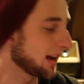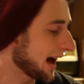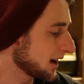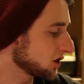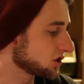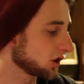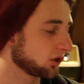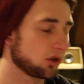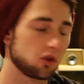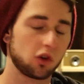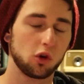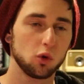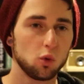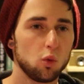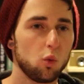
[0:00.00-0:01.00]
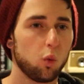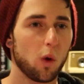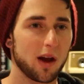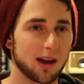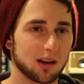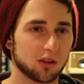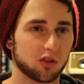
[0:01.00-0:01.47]
not just 2
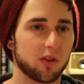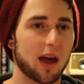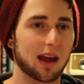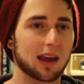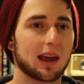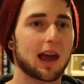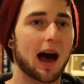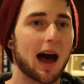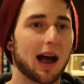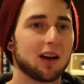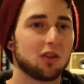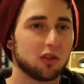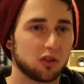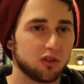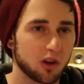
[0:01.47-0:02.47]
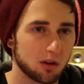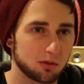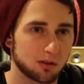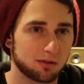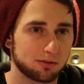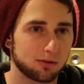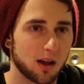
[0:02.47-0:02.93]
wings that guide this dove
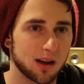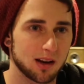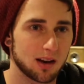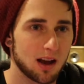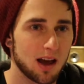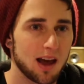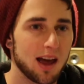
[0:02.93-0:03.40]
in flight.